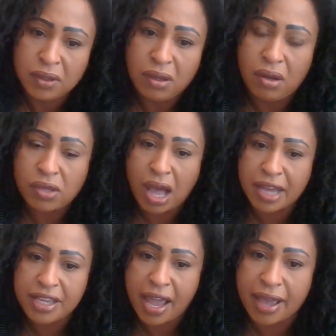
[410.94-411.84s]
Oh
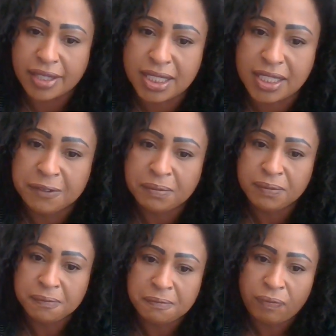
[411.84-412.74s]
God, yes.
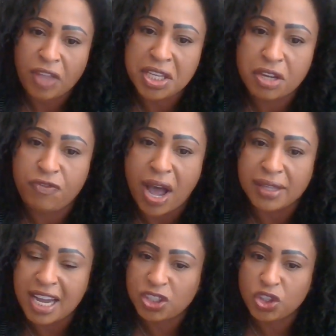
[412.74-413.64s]
Thank you,
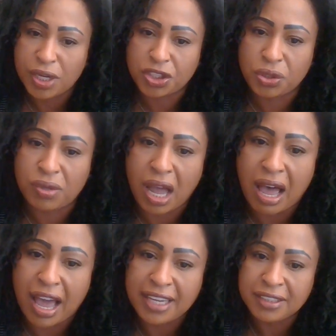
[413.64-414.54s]
Father. I trust you,
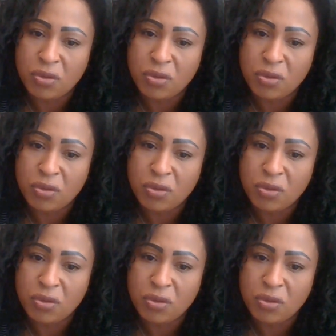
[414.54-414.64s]
God.